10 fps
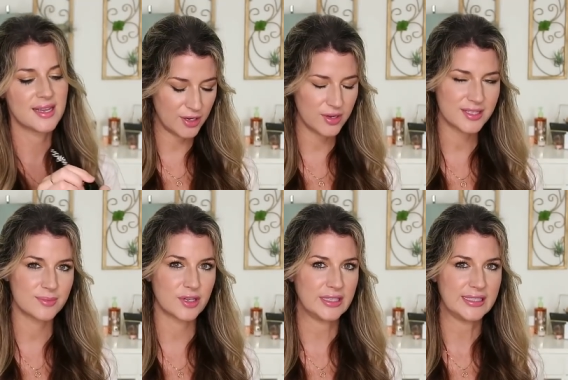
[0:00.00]
I noticed
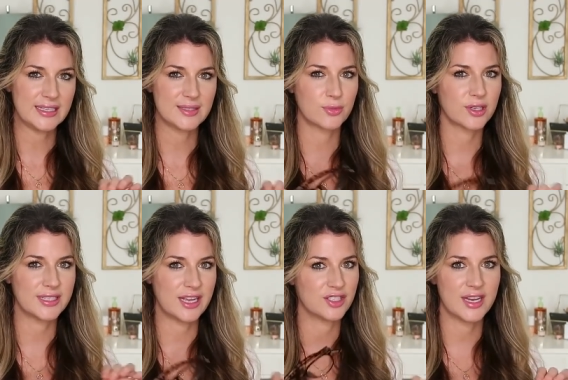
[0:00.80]
I'm starting to get some more
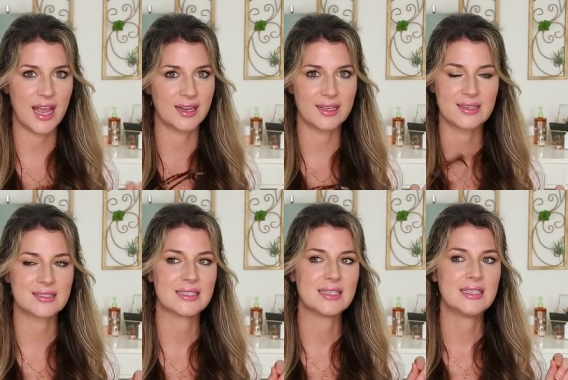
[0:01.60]
attention
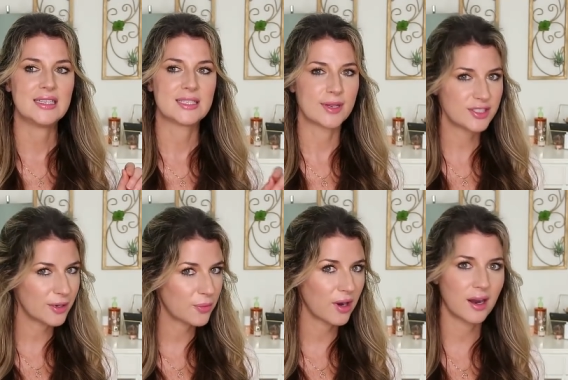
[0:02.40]
headaches
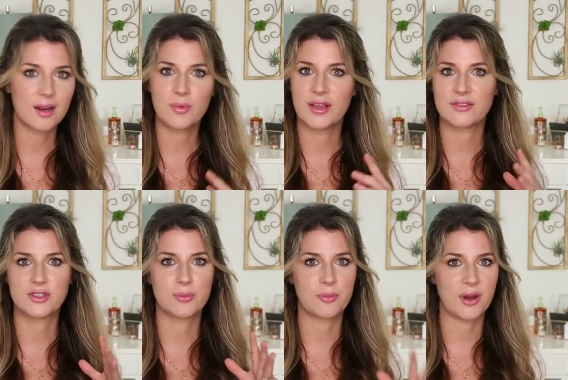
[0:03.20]
especially at work when we have
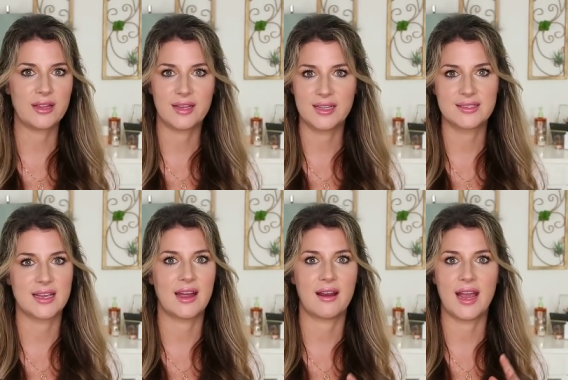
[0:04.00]
super bright lights
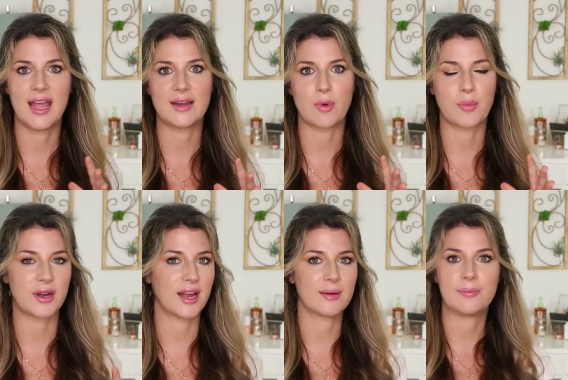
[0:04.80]
there and when
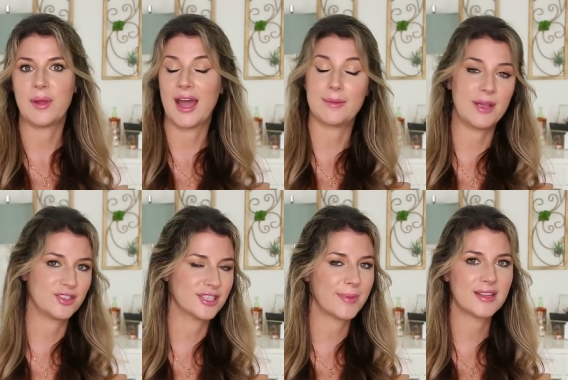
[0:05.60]
we're not at a
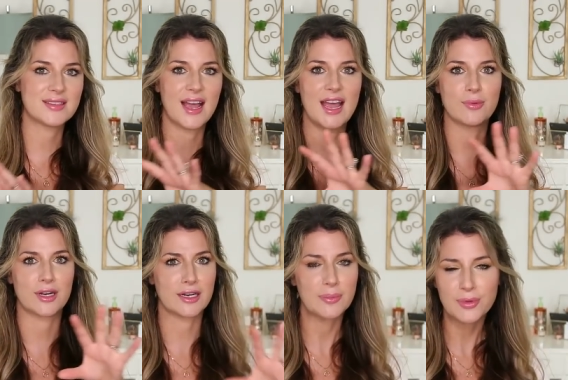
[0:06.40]
patient's bedside,
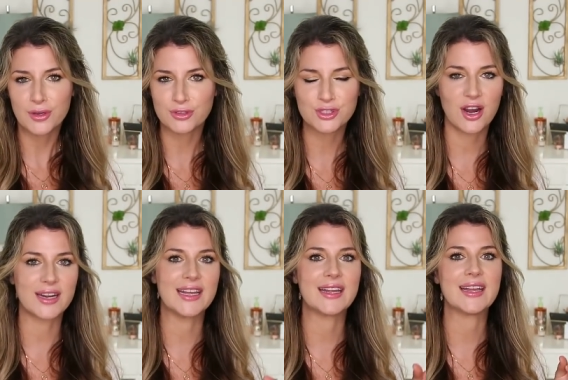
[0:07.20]
we're at a computer
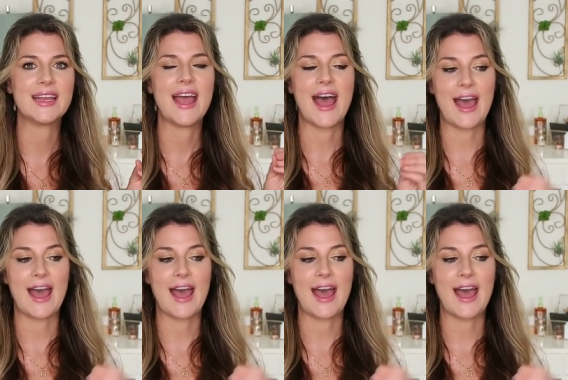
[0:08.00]
charting,